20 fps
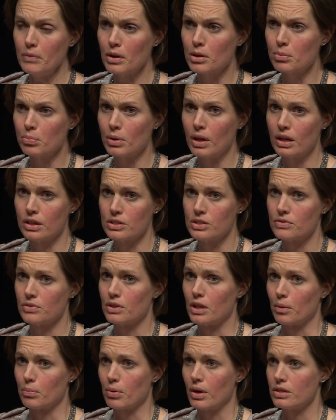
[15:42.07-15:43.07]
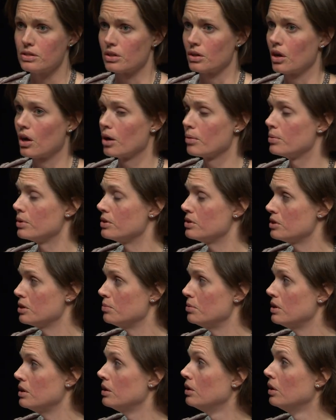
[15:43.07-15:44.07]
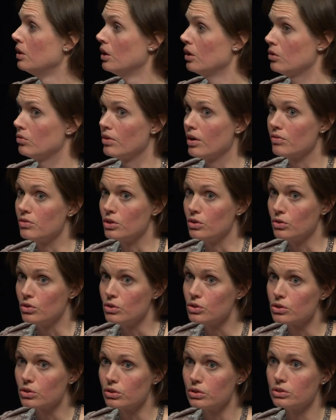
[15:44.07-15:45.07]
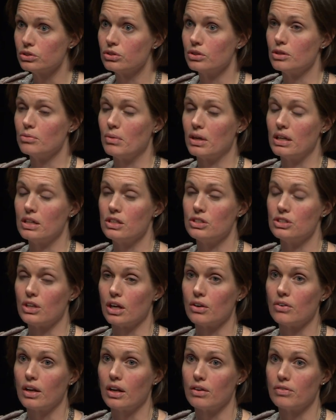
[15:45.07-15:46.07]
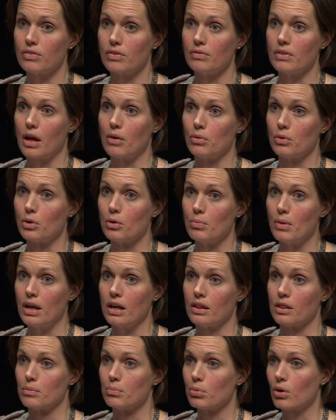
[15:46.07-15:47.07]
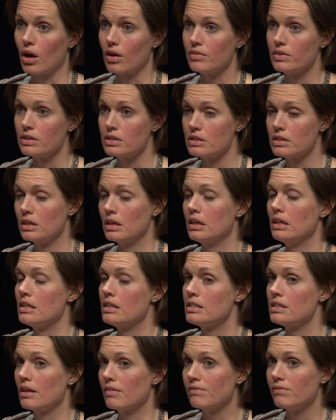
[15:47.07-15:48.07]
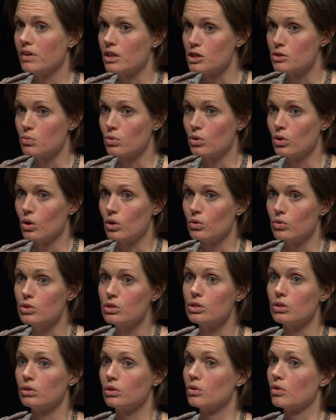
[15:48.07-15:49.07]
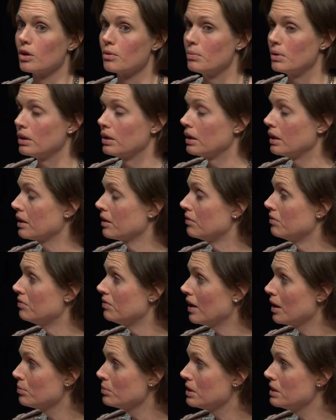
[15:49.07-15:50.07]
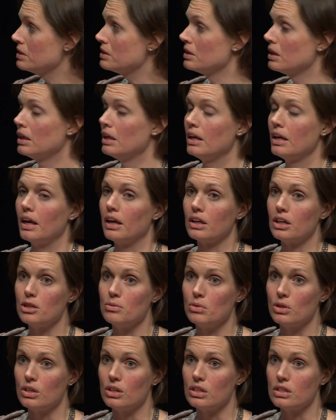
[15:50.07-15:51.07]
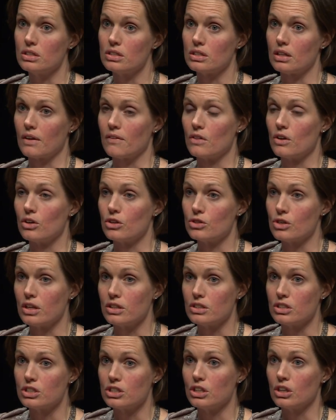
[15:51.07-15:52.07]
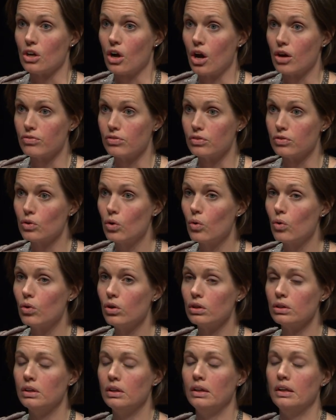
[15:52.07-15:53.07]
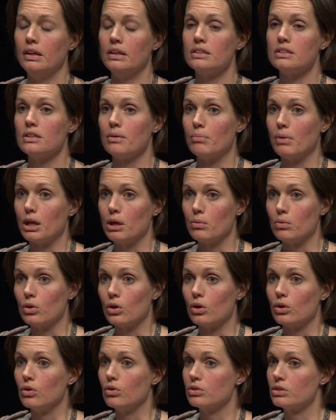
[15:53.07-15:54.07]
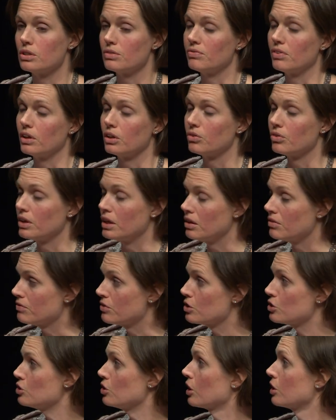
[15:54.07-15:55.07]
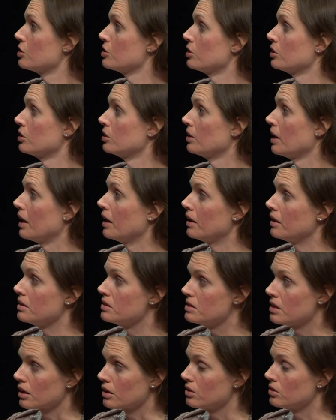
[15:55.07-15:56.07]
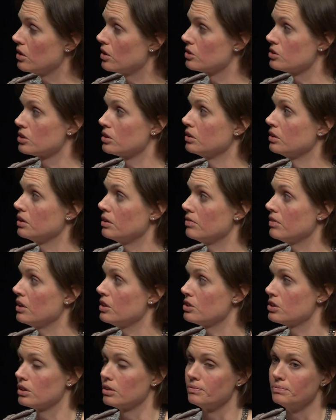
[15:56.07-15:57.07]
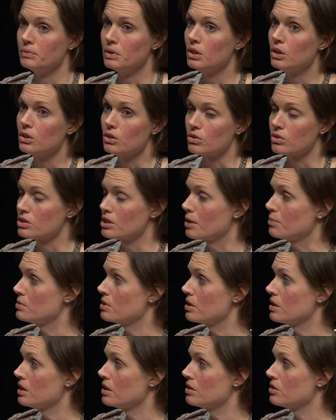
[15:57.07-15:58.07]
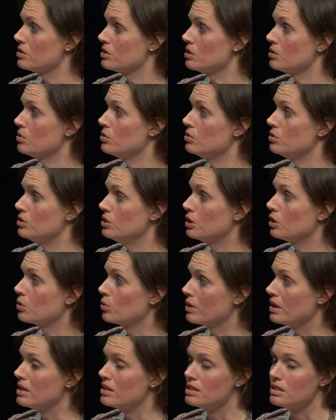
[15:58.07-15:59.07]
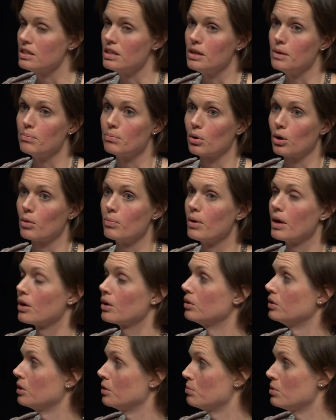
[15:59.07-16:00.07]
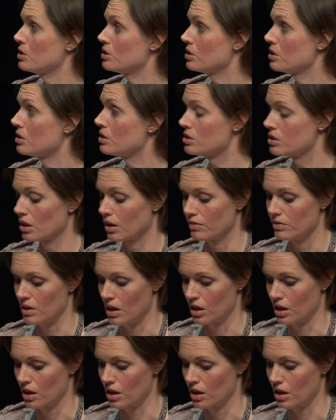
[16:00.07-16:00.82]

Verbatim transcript: The plan is for that price on carbon to be revenue neutral, so the monies generated from that will remain in the province. Some funds will go to lower and middle income families and communities that are transitioning off of coal. Some money will go to fund green infrastructure and technological innovation, those types of things to decrease the per barrel emissions of the